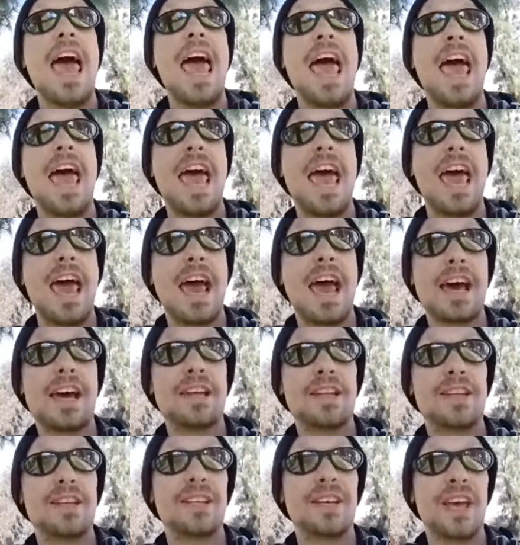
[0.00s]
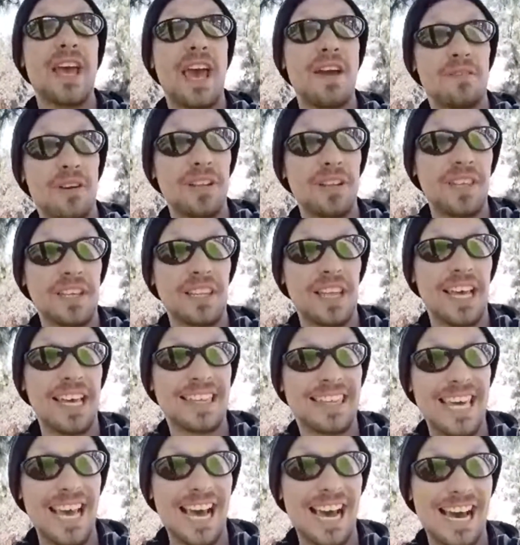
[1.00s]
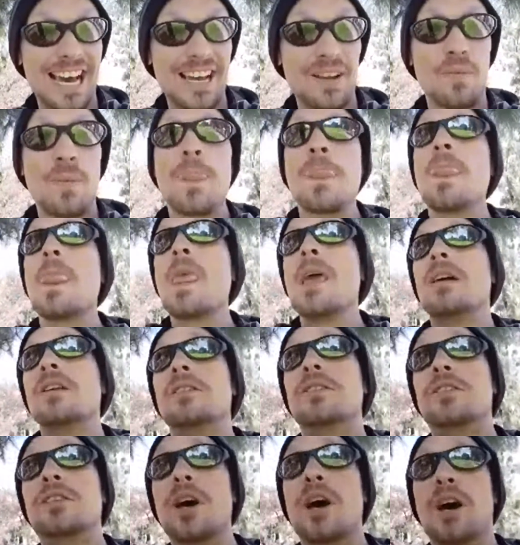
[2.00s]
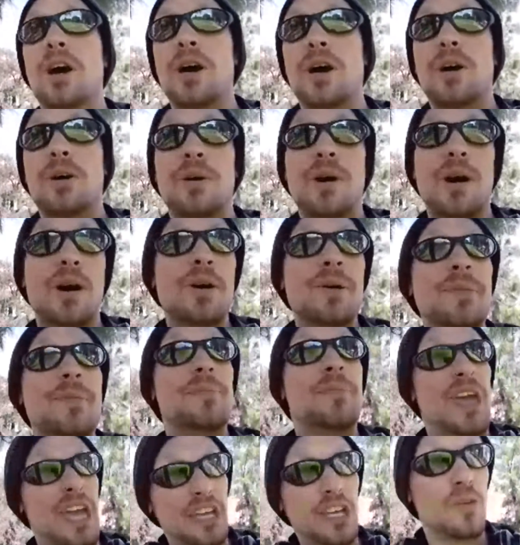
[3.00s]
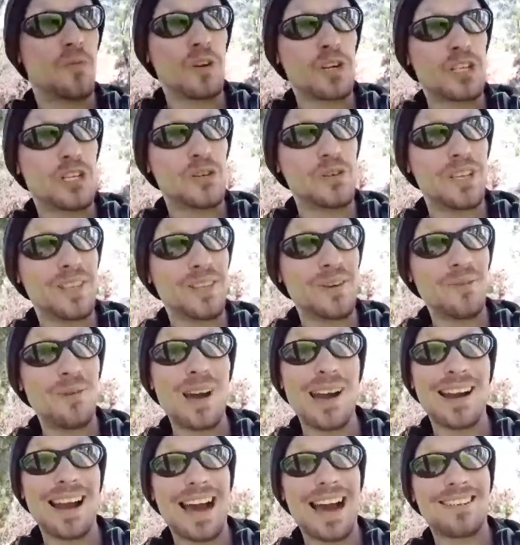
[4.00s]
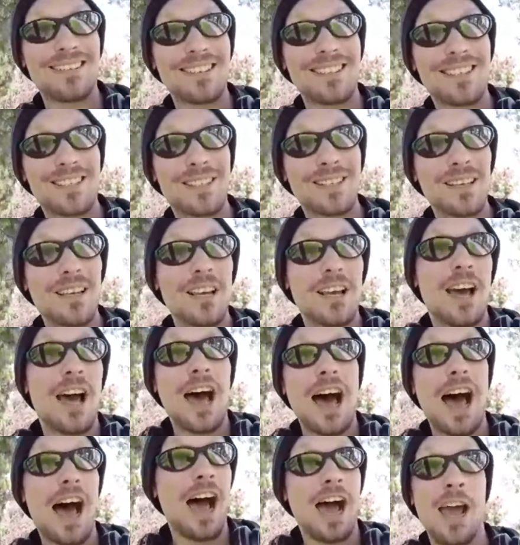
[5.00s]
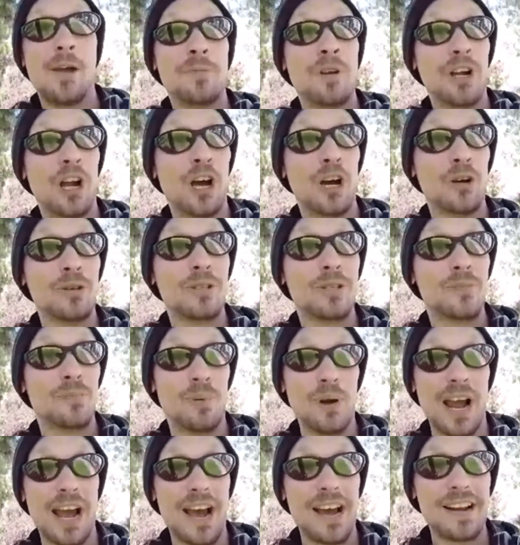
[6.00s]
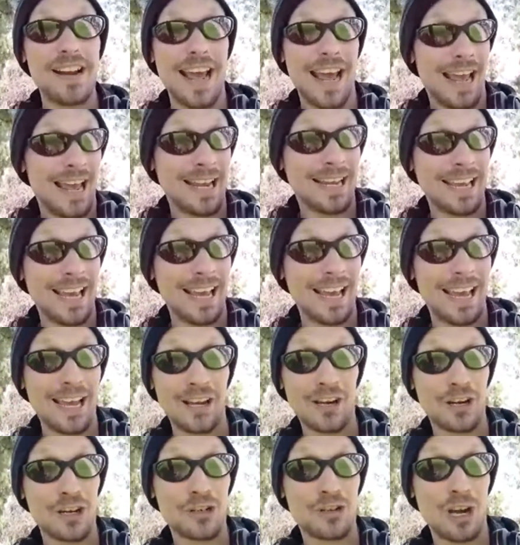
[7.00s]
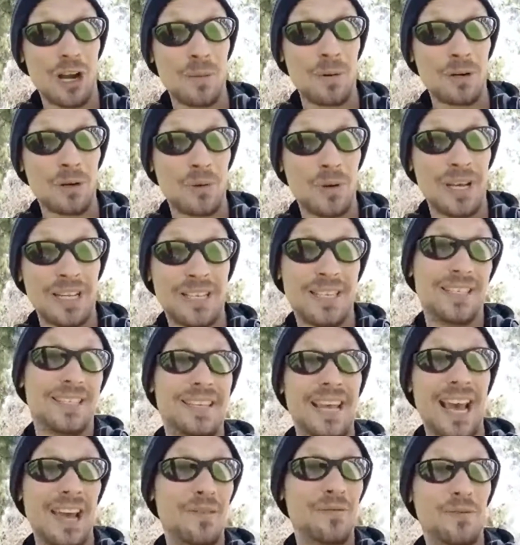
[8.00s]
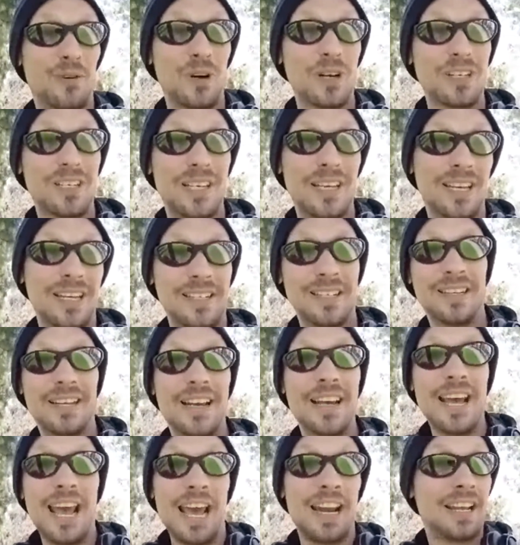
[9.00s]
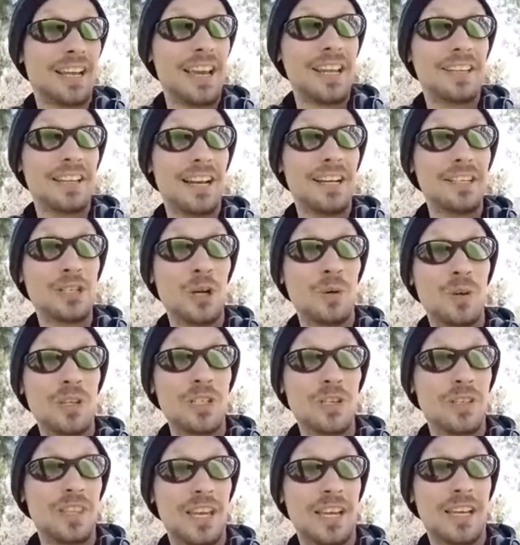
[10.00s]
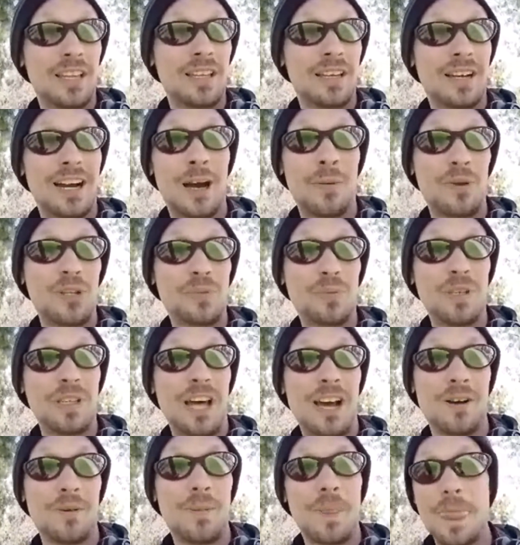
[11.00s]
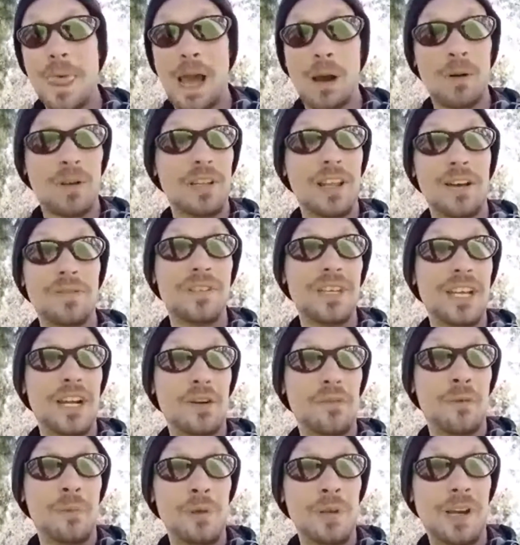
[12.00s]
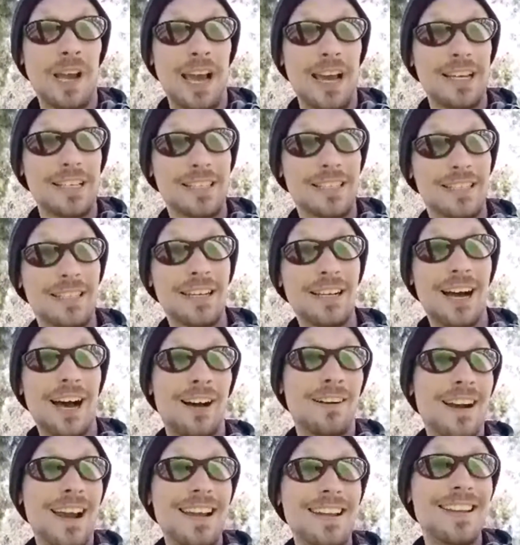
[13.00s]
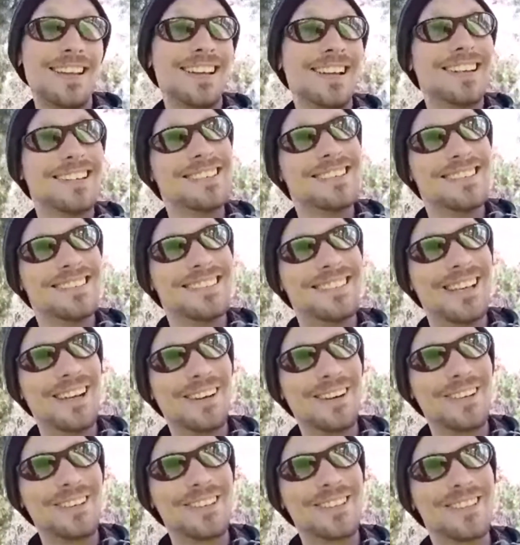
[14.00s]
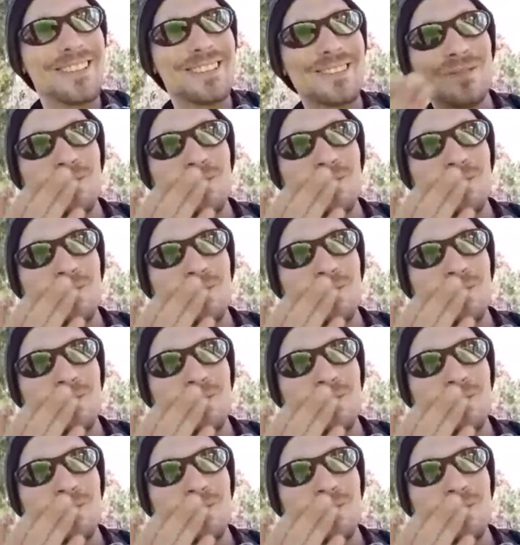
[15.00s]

and everything like that. So thank you for choosing the Warehouse. I'm your host, Brad, aka your drama queen 1014. And again, let us know what you think in the comments below. I would love to hear from you guys. All right, toodles.